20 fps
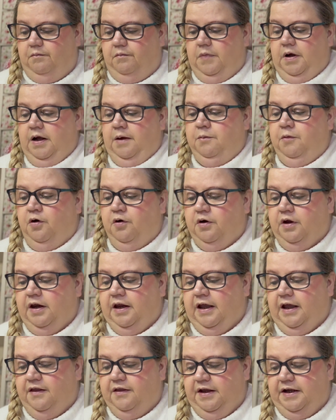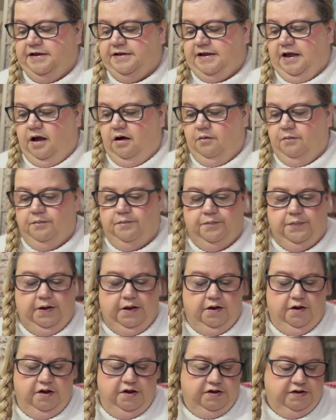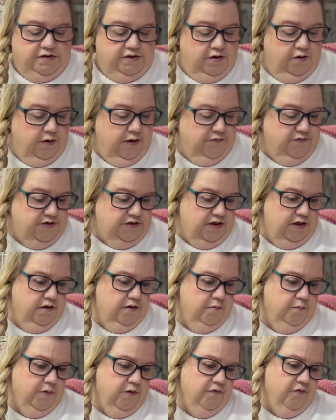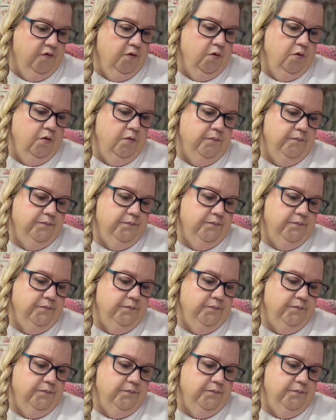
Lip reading: I'm not going to get these out because you have seen them before.